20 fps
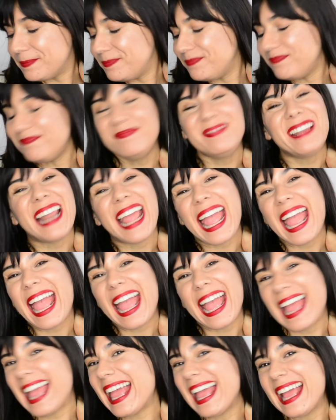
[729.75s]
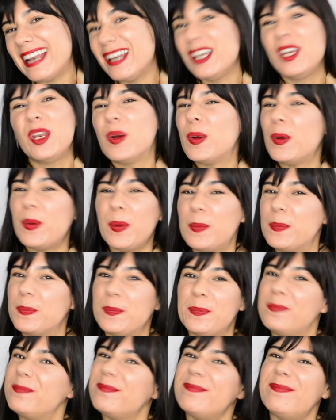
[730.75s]
Nah, no,
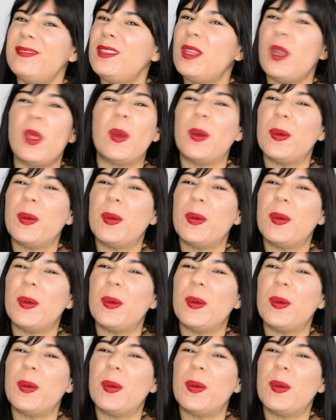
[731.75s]
no.